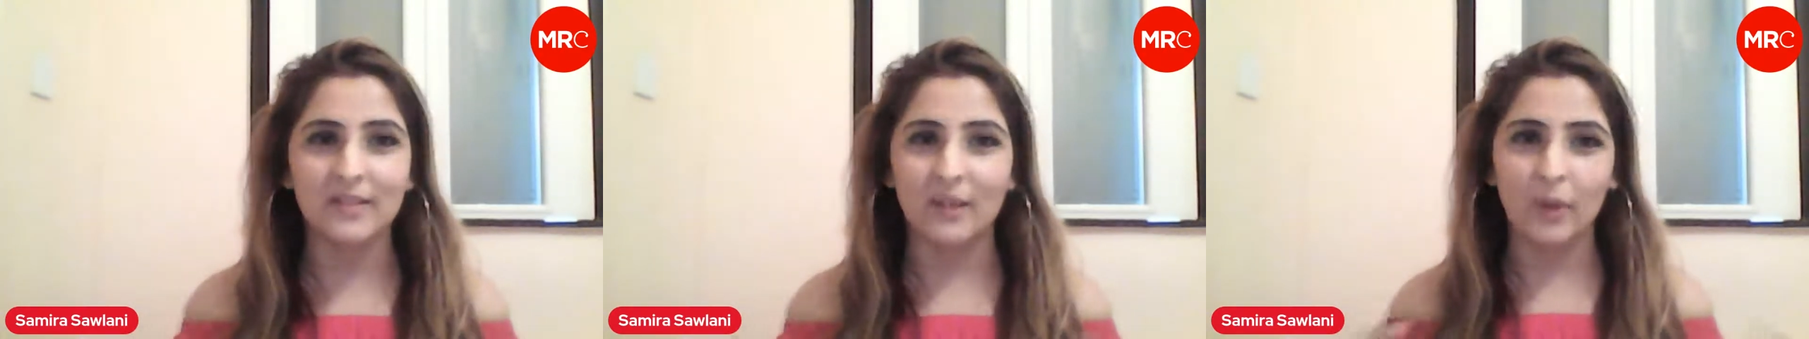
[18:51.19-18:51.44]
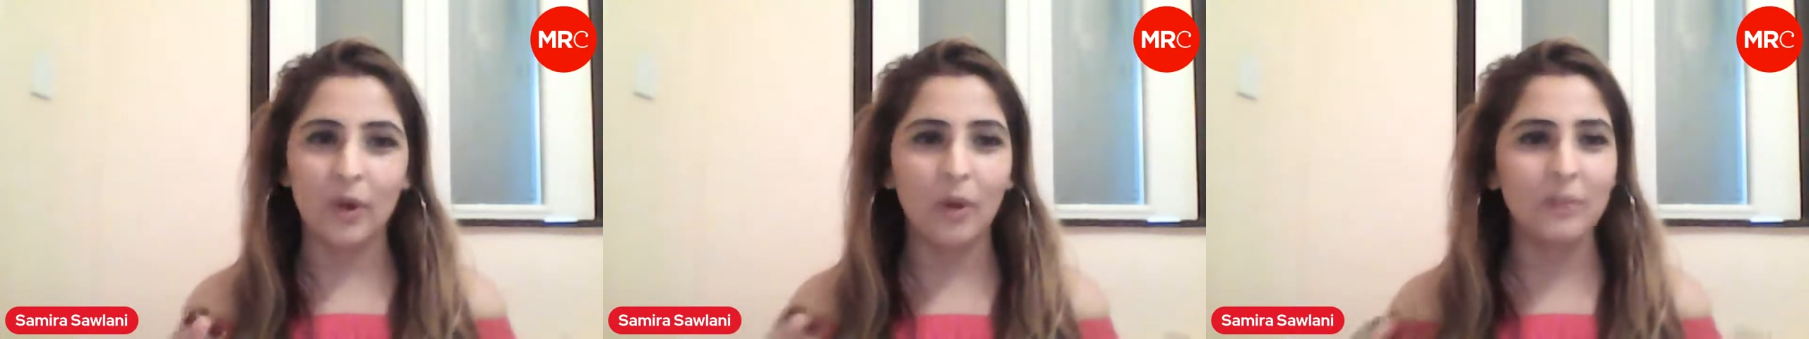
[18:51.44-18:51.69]
There
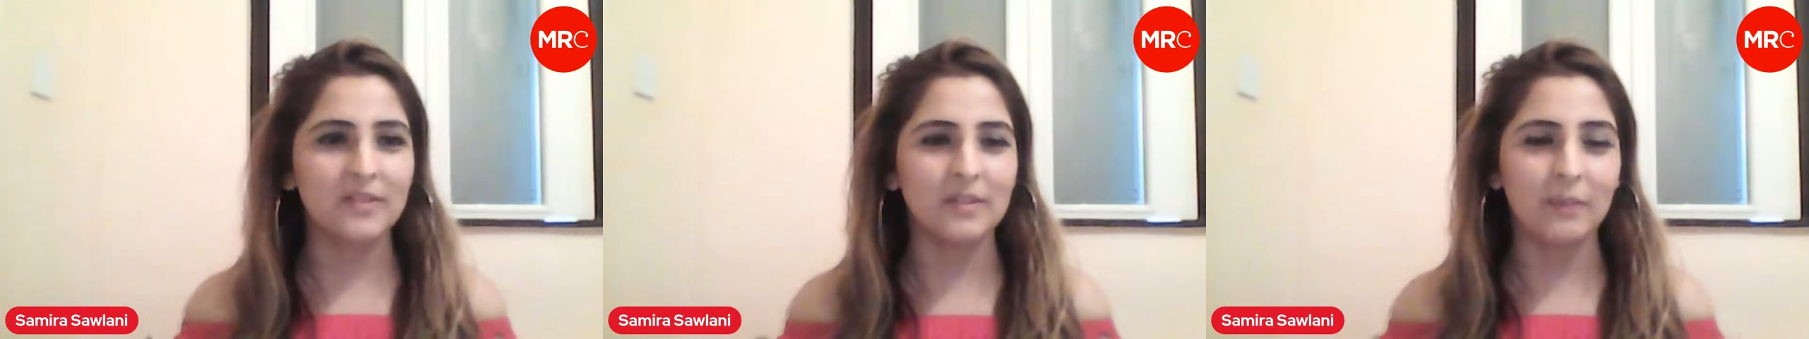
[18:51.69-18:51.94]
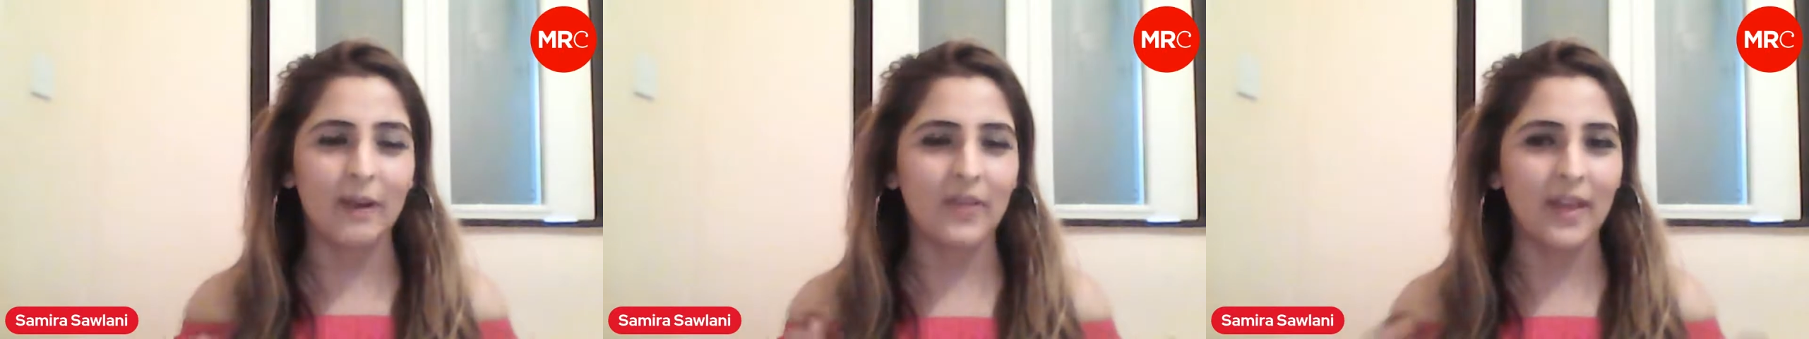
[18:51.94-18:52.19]
were comments
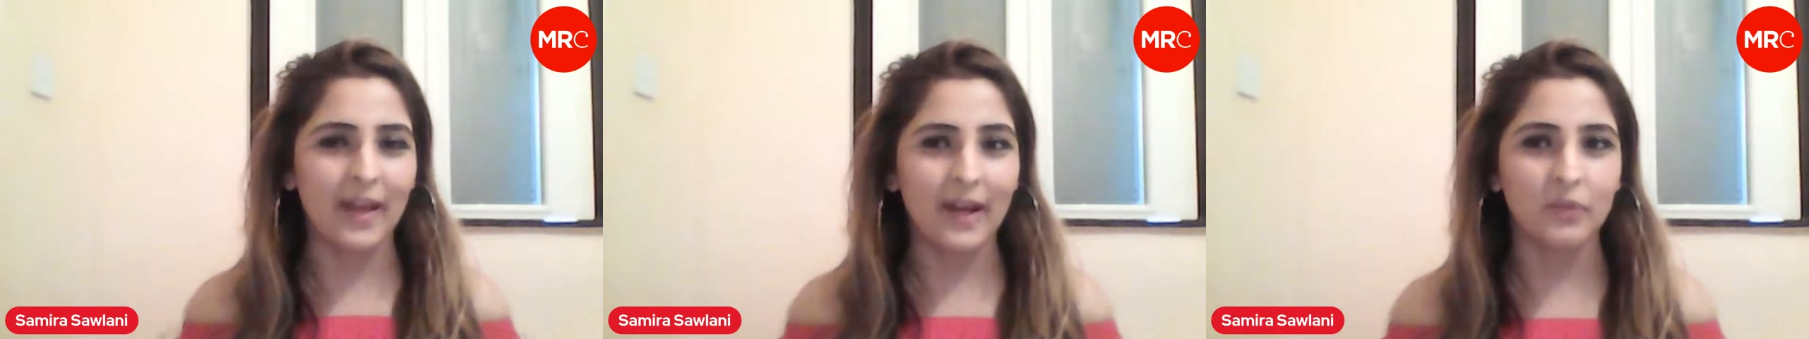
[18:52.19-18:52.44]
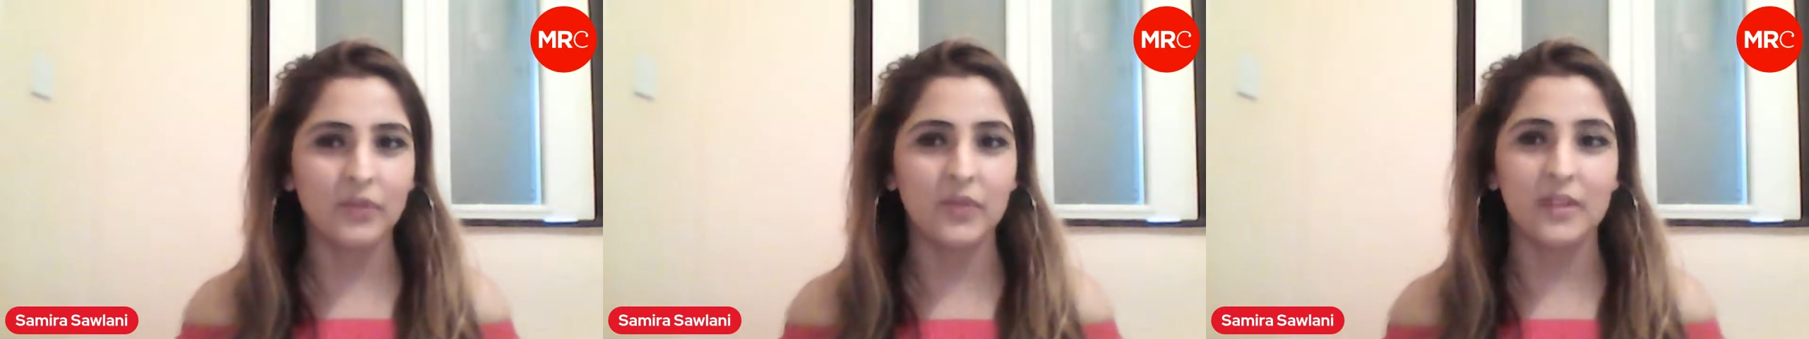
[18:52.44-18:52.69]
about their
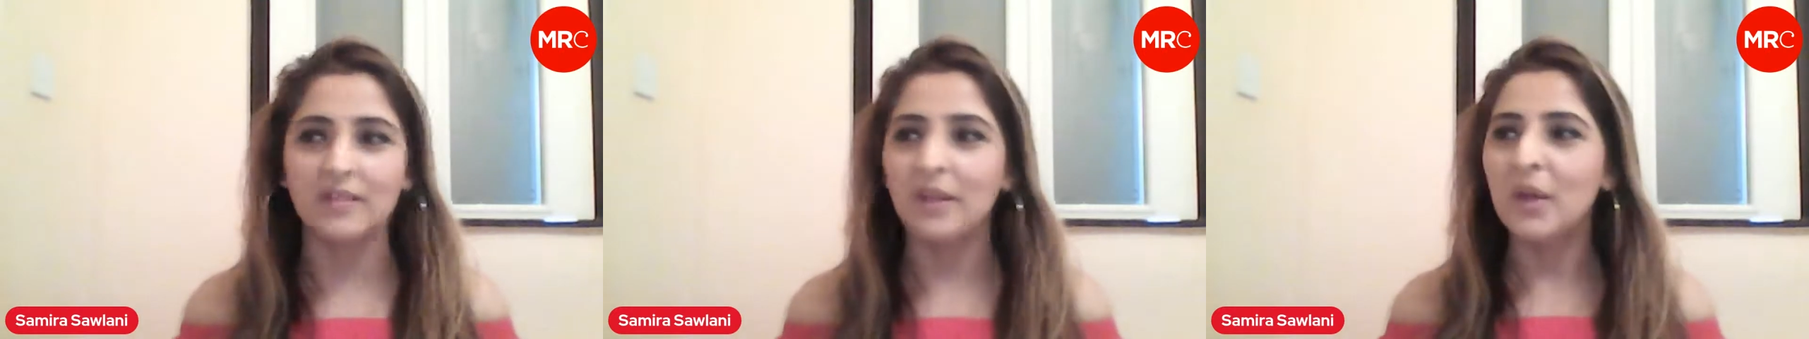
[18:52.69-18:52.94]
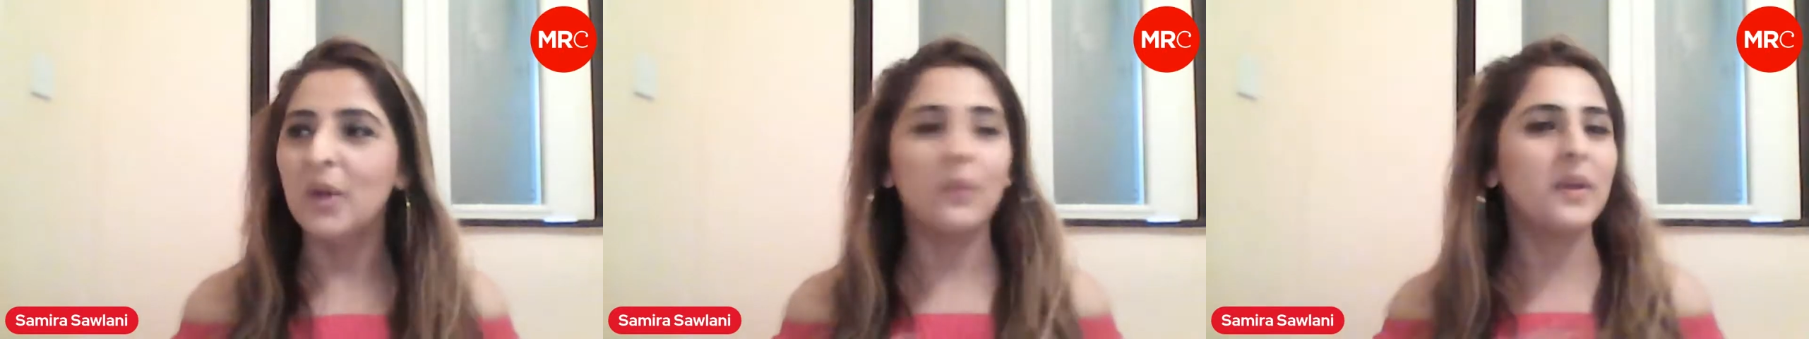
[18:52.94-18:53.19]
outfits.
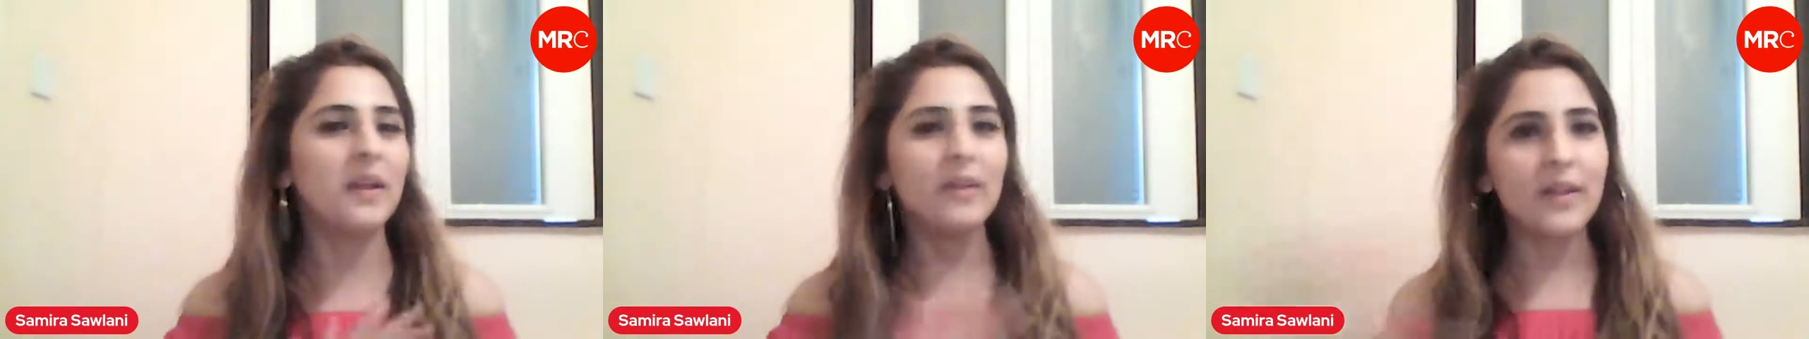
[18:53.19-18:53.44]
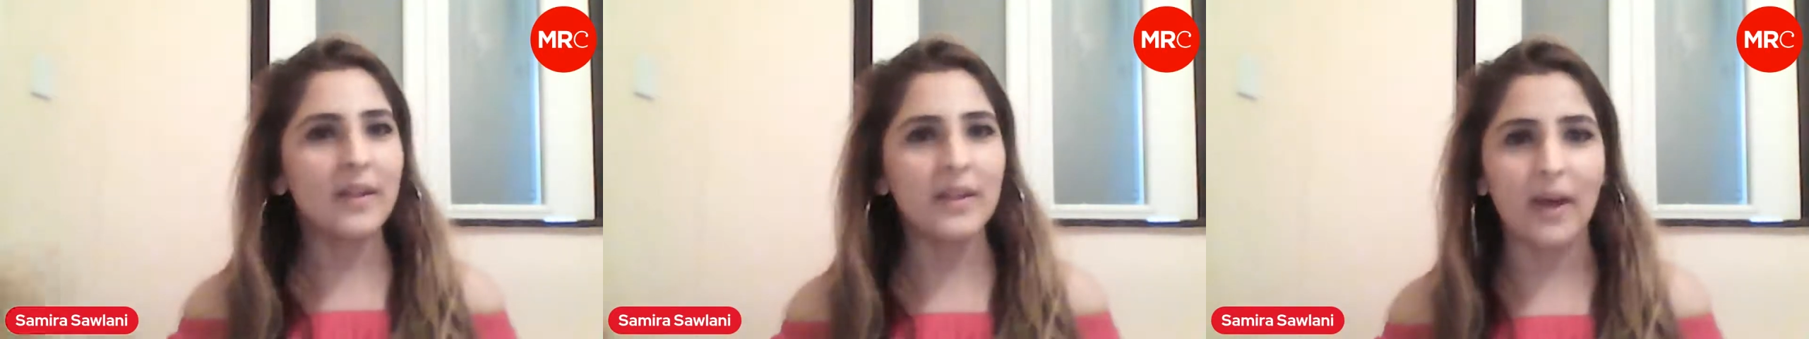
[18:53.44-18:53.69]
We never
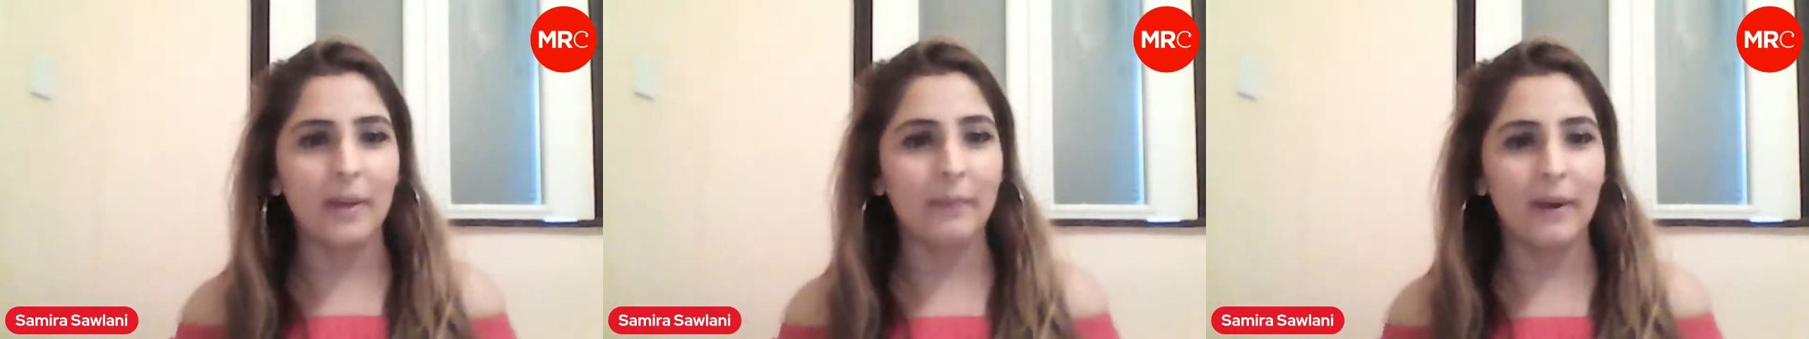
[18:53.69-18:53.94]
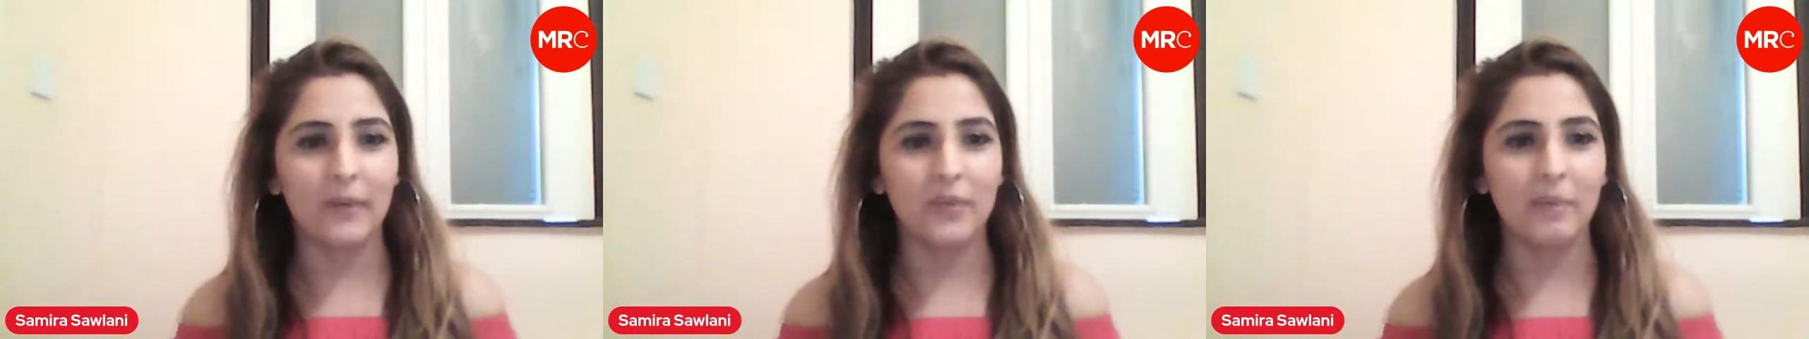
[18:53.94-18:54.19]
hear that
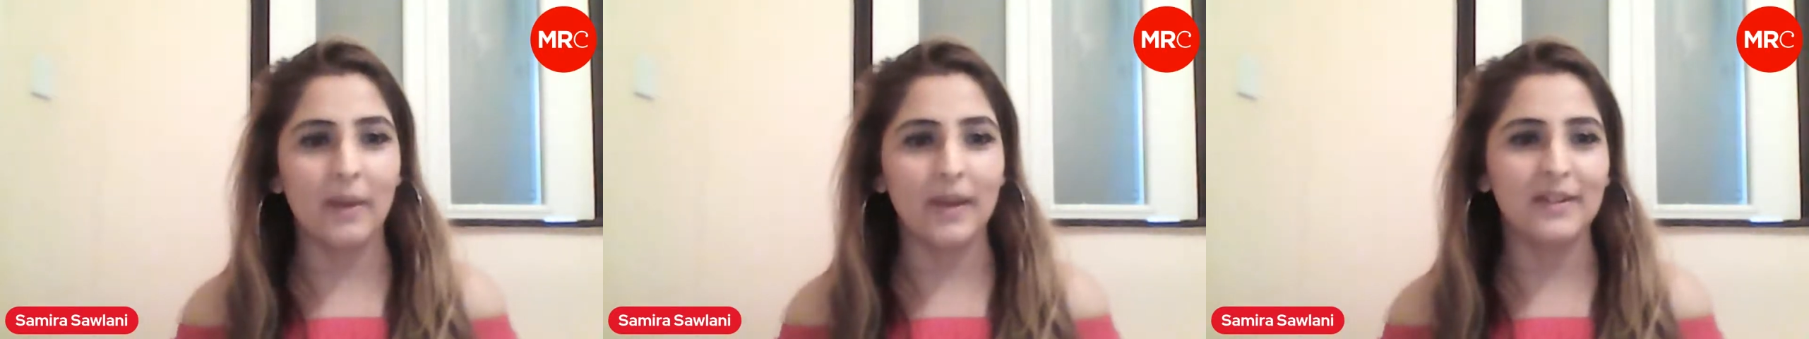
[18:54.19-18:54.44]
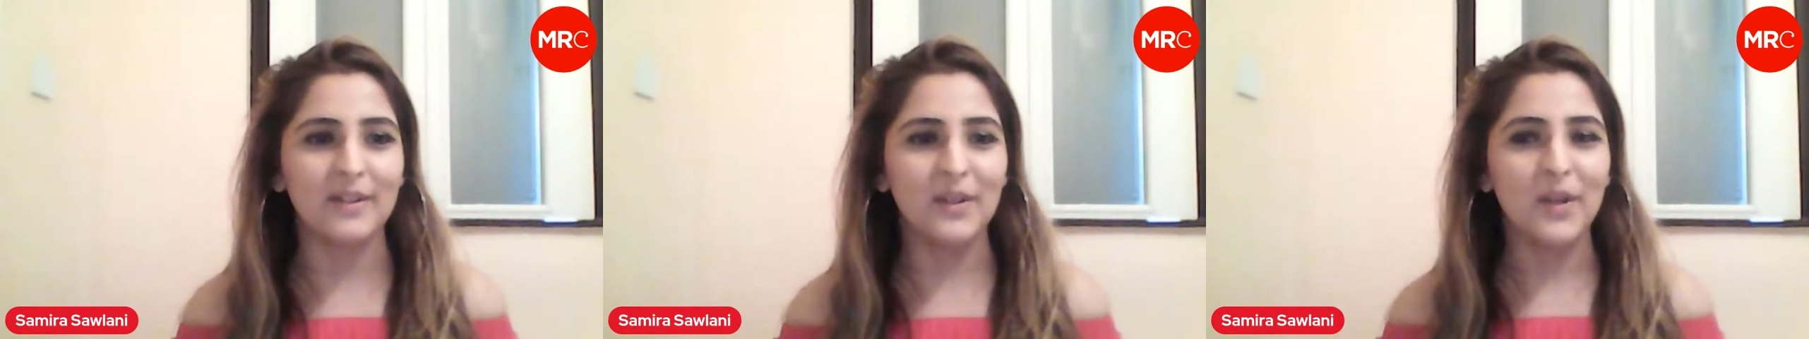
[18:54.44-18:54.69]
about the
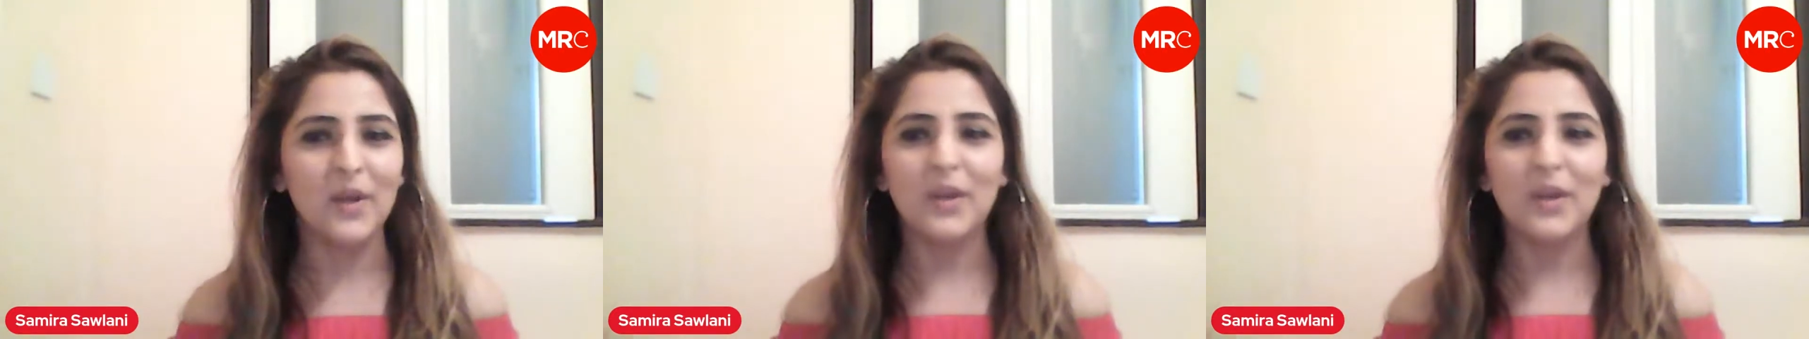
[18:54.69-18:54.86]
men.